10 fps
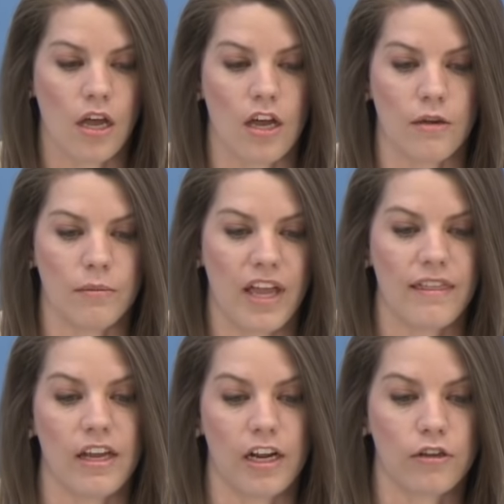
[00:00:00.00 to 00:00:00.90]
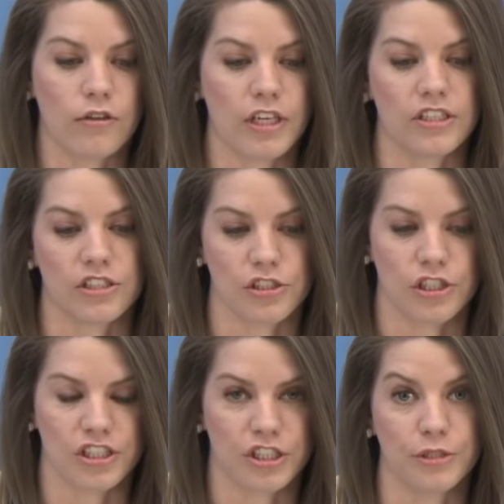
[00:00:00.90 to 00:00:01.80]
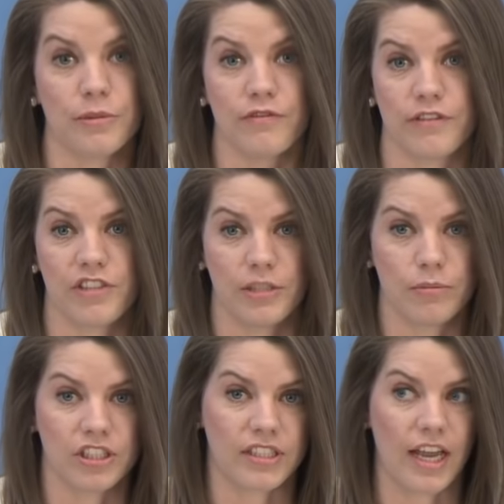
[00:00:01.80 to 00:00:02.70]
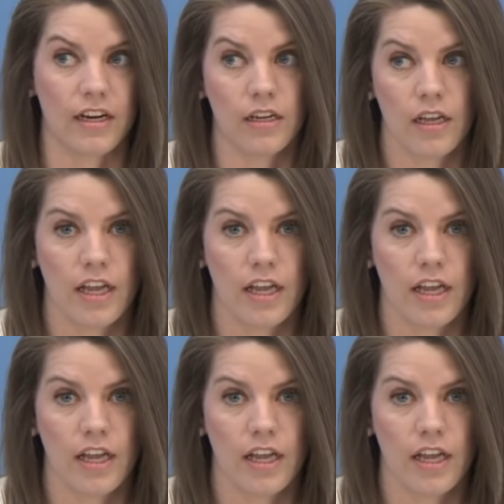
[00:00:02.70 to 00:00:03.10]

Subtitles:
and then including just your assumed 15%